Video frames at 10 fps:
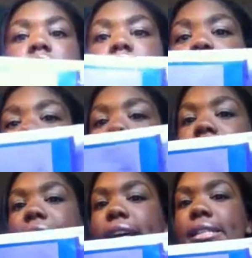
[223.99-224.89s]

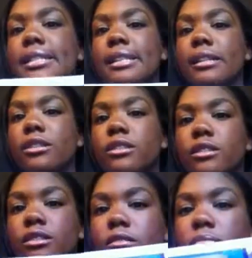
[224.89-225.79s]
has the little,
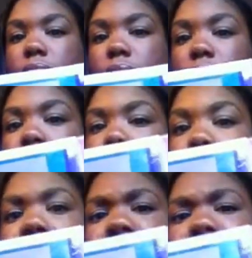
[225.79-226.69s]
what are
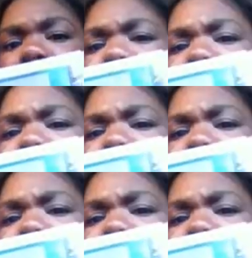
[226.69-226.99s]
these things called?